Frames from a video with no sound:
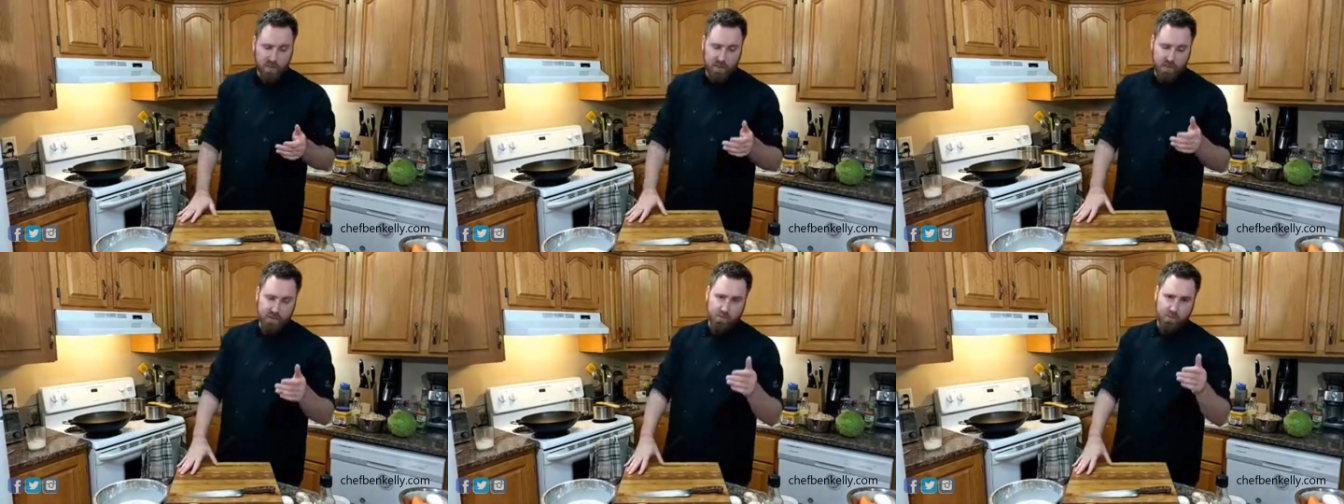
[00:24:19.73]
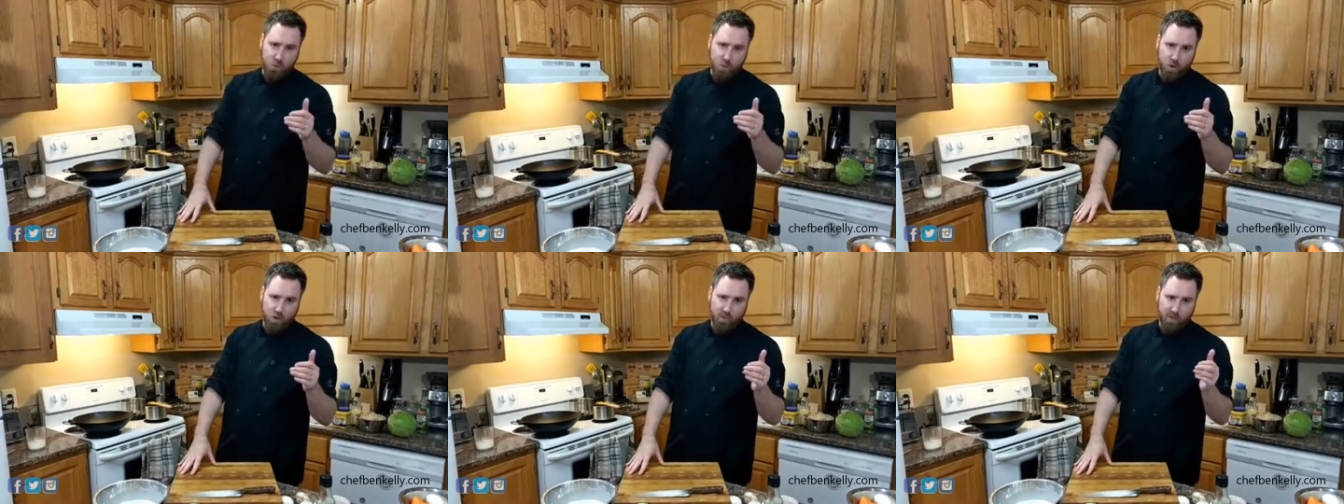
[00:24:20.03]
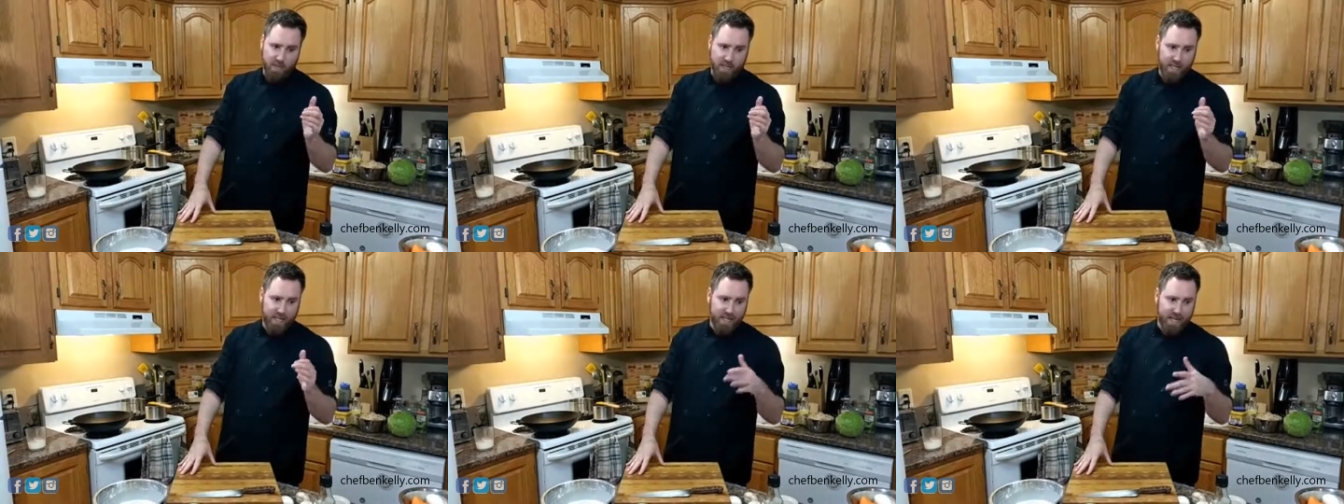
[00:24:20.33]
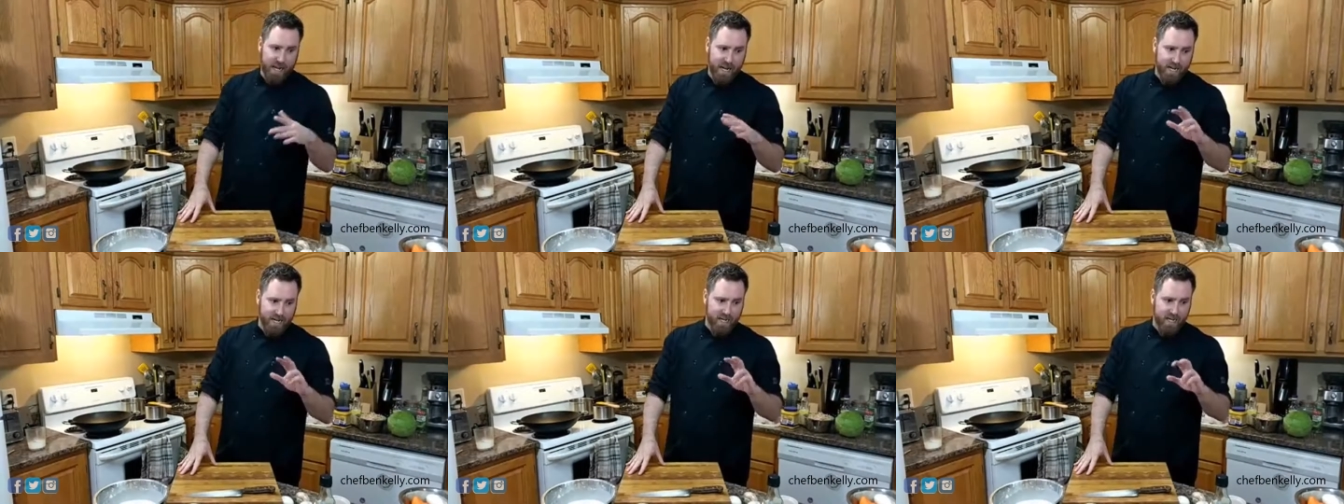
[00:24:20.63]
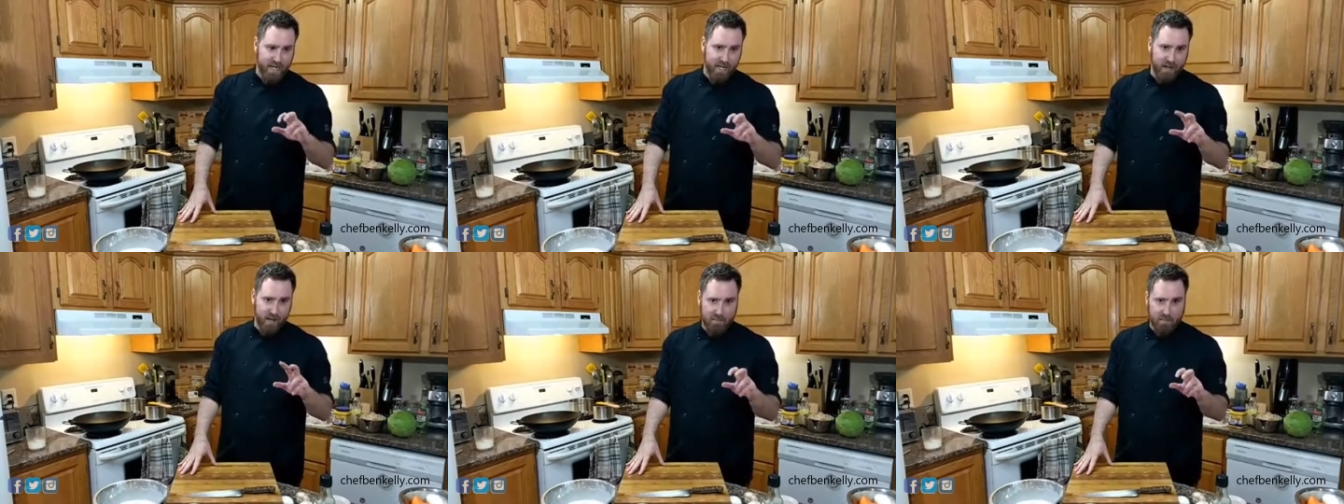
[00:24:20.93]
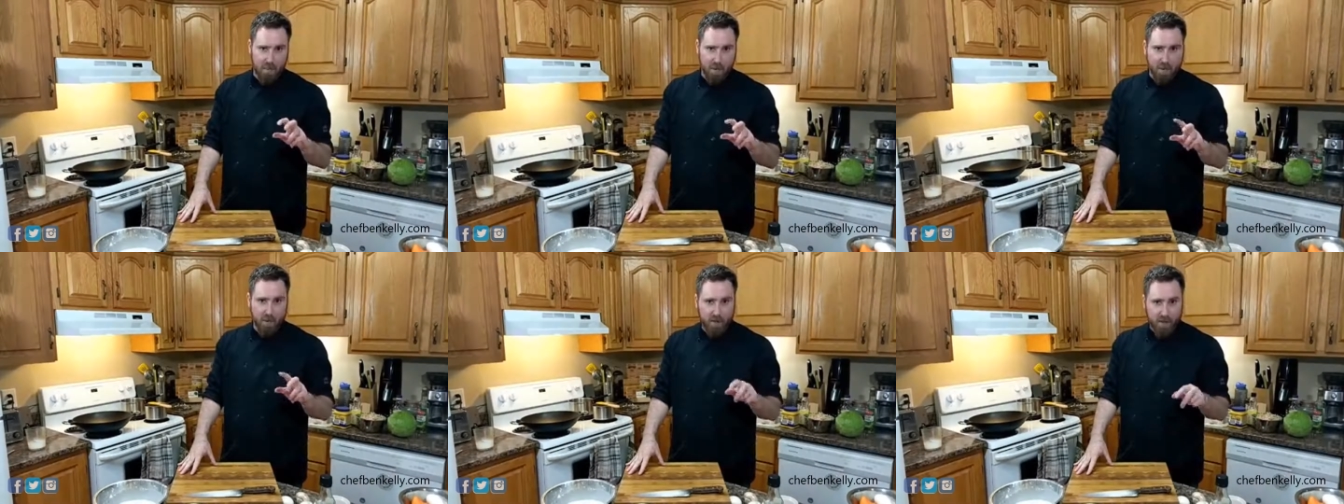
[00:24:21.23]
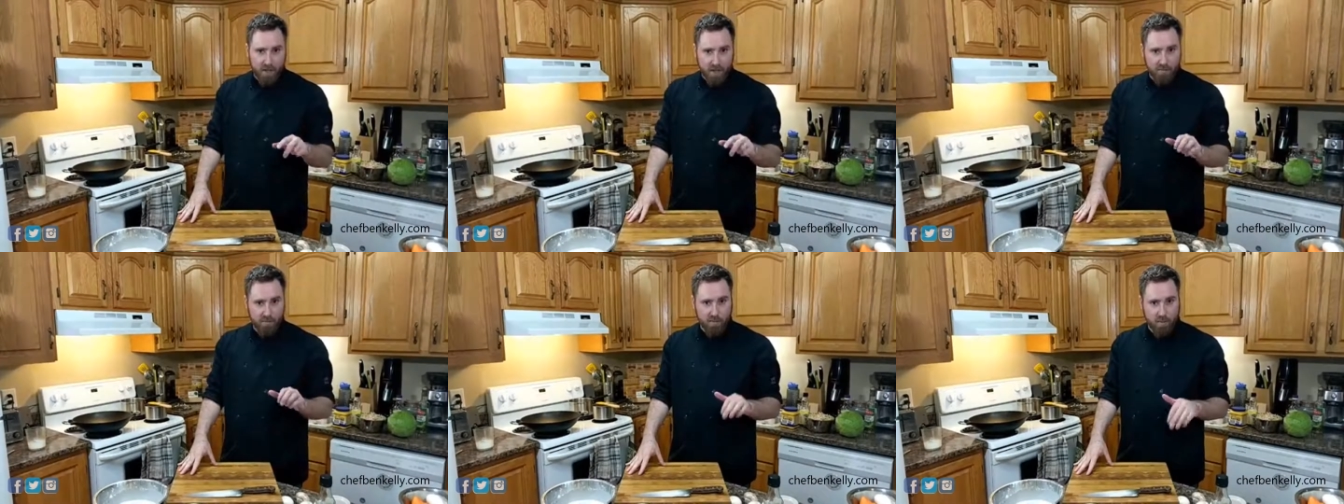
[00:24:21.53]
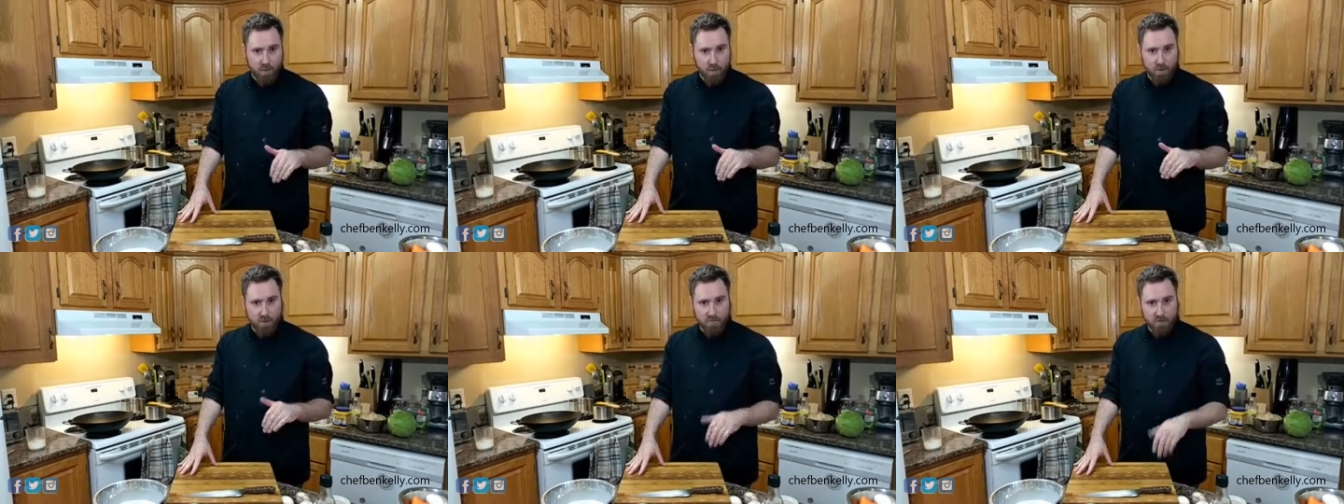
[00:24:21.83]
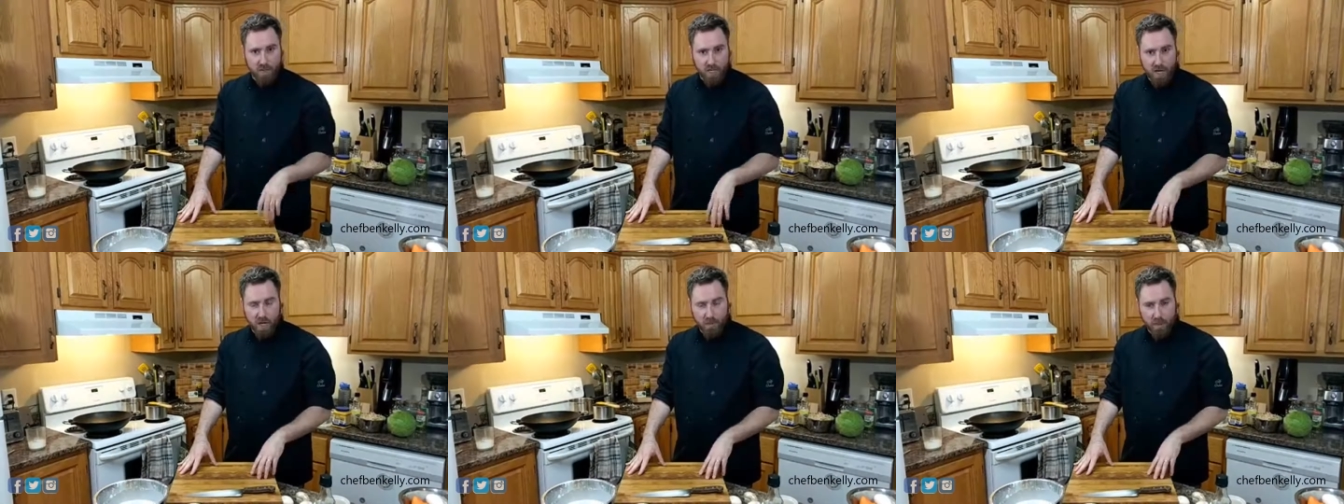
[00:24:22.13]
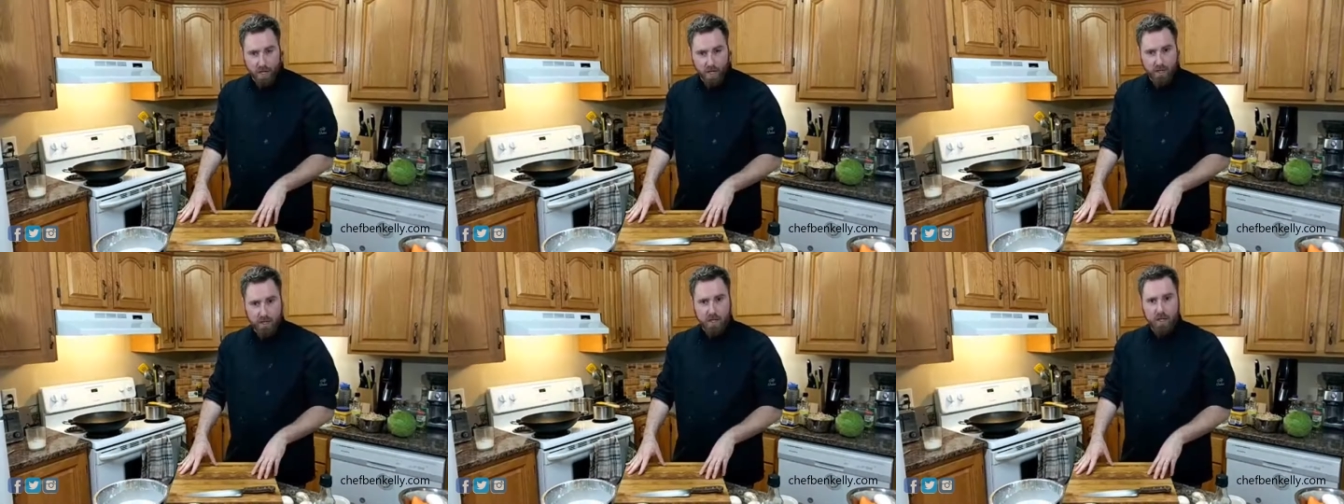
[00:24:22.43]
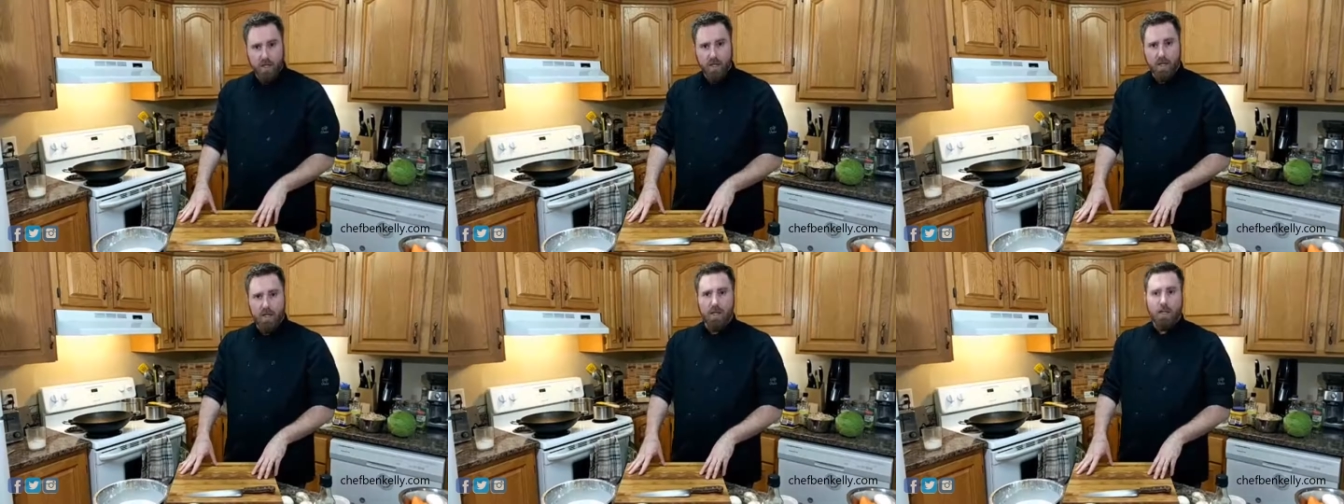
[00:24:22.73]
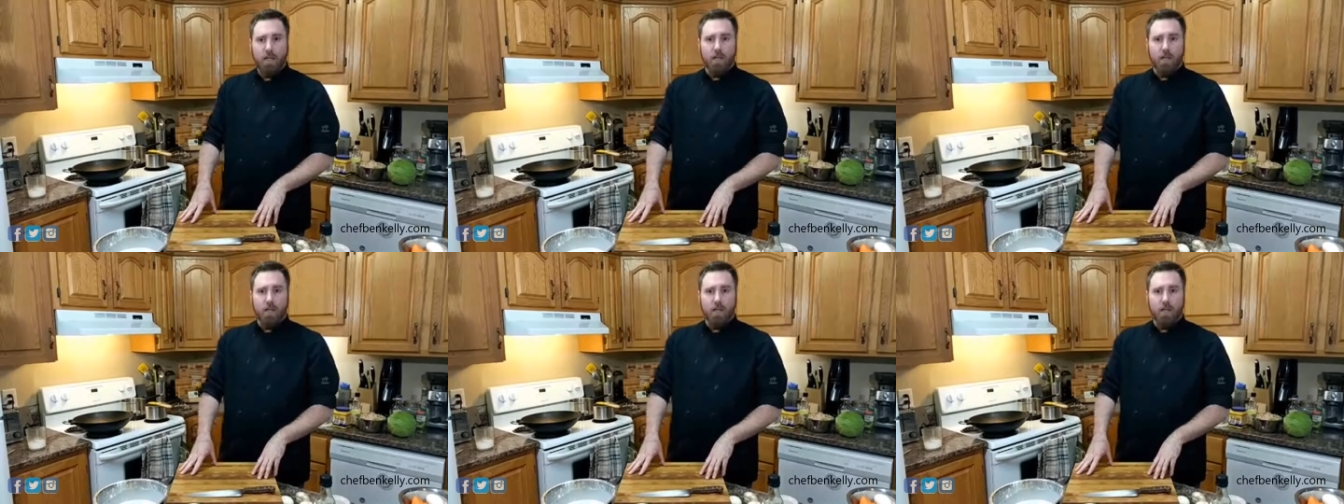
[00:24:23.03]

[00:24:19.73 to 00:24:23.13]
This is more of a Canadian-American version of chow mein.